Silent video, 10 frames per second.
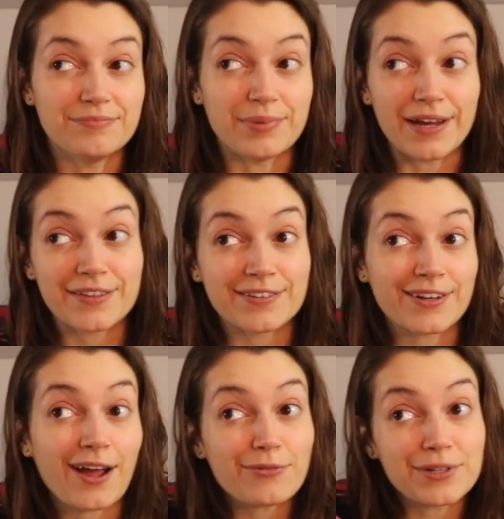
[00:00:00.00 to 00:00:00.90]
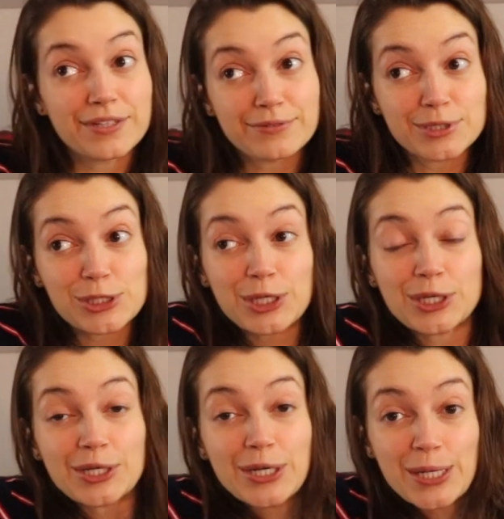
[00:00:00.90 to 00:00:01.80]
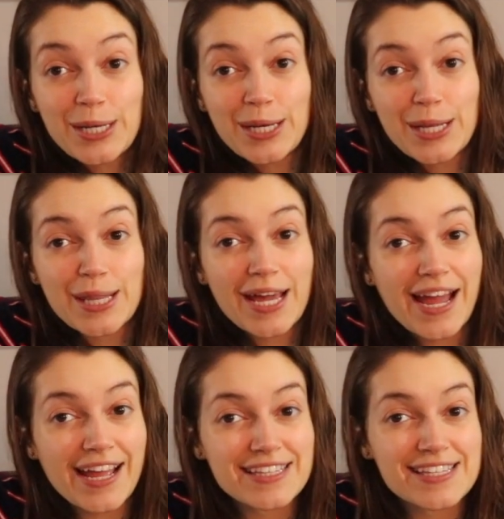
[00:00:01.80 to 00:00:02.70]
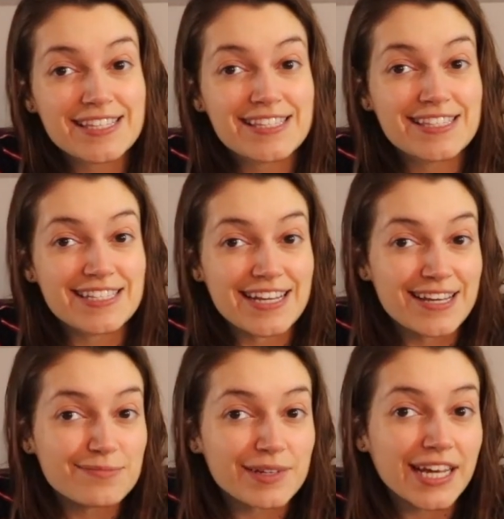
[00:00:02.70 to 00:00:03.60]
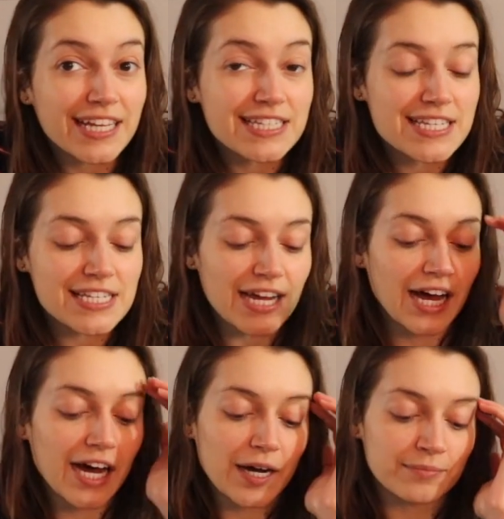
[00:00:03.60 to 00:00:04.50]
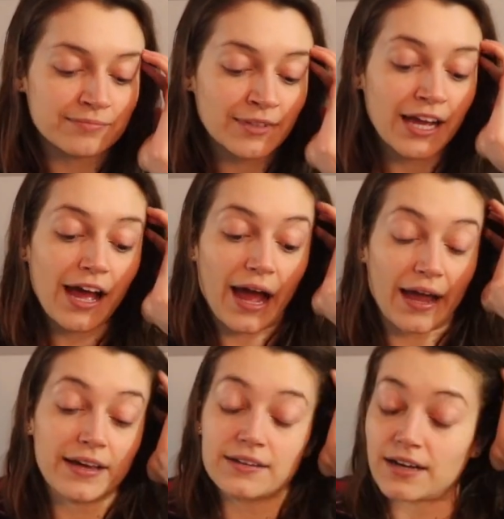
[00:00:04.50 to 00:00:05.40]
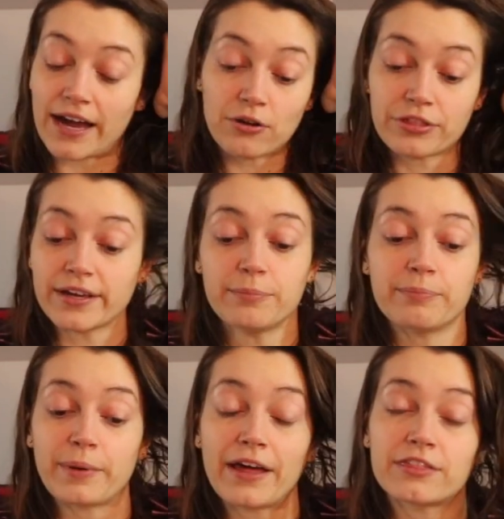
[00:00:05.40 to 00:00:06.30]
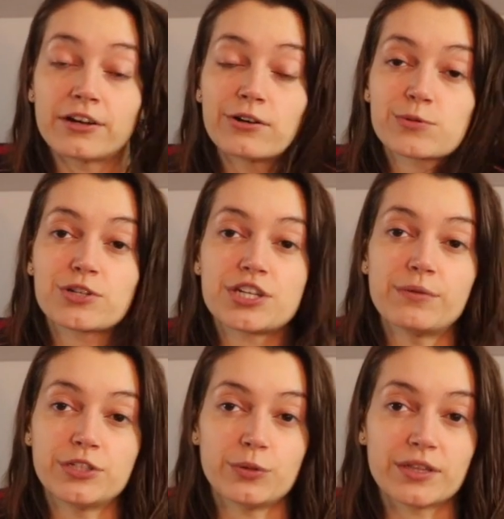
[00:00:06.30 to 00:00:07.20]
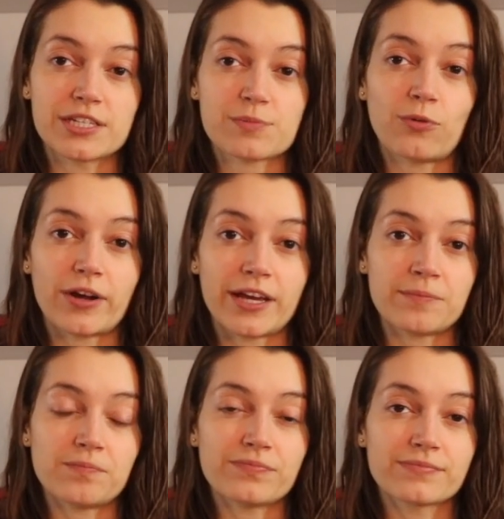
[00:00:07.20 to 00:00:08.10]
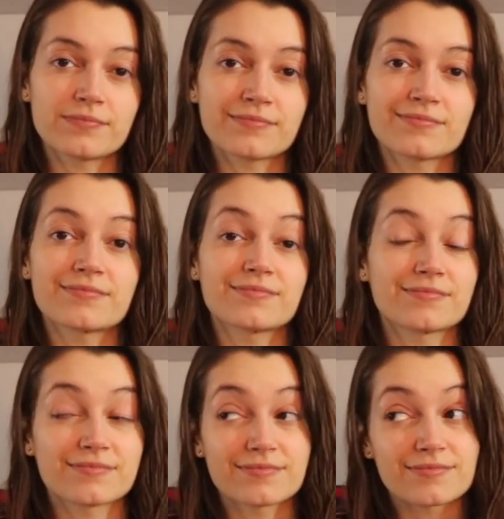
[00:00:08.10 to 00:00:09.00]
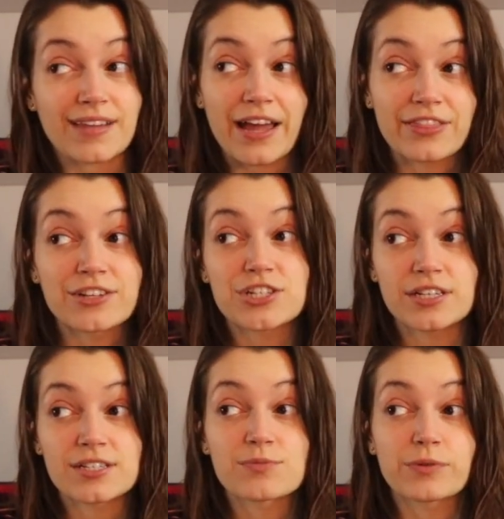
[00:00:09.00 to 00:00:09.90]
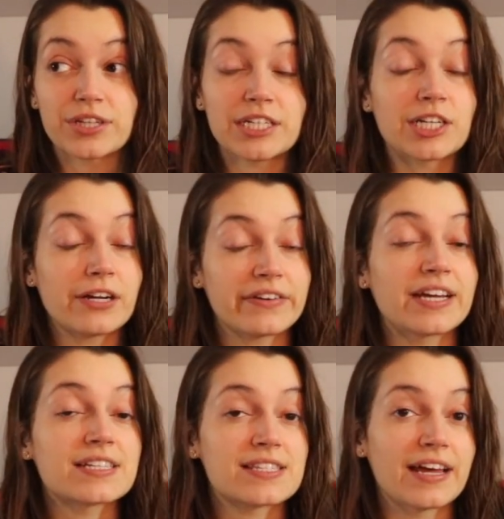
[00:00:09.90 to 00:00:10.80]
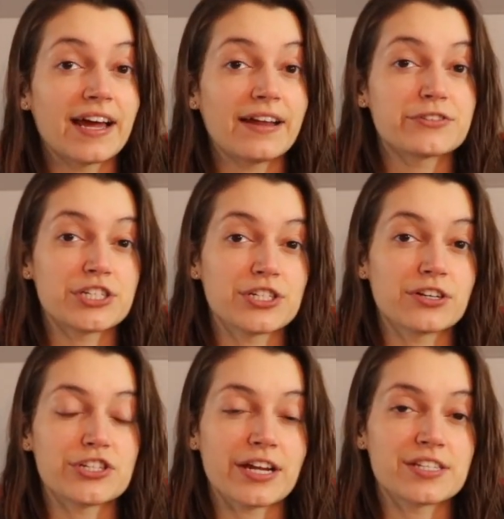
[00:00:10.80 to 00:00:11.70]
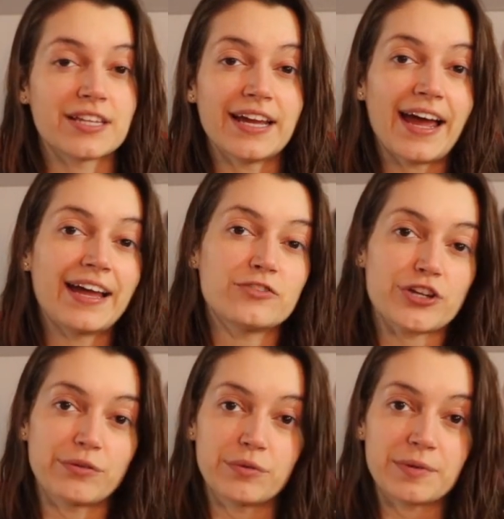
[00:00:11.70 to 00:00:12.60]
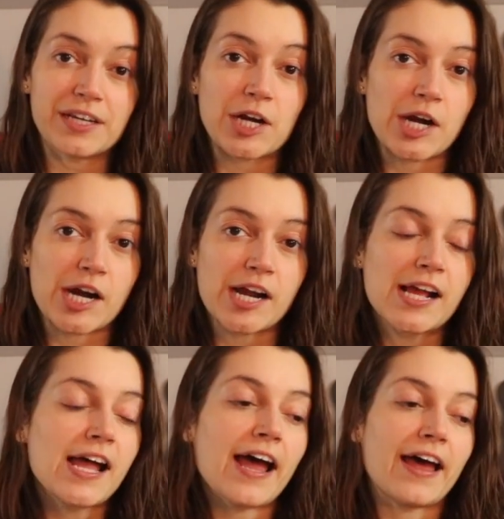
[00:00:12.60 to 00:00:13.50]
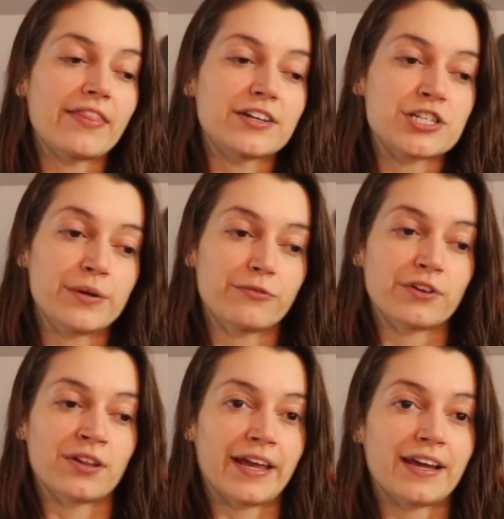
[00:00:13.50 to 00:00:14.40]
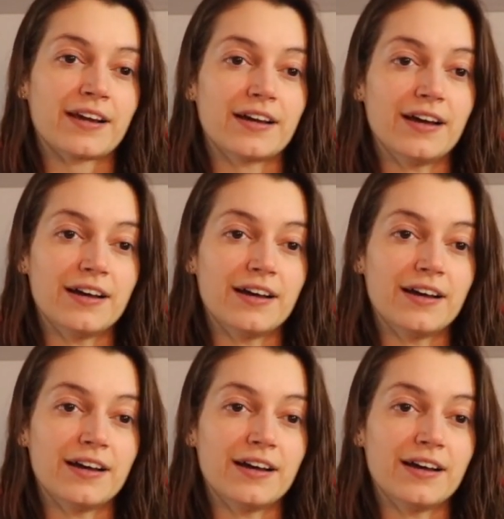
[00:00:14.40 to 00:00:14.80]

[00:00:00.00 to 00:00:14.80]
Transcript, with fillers: Beth did not really return that statement. Um, I, I don't think Beth knows what she would do at this point. I think she's really nervous that if she took Jed to the end, Jed would beat her, and then she would feel like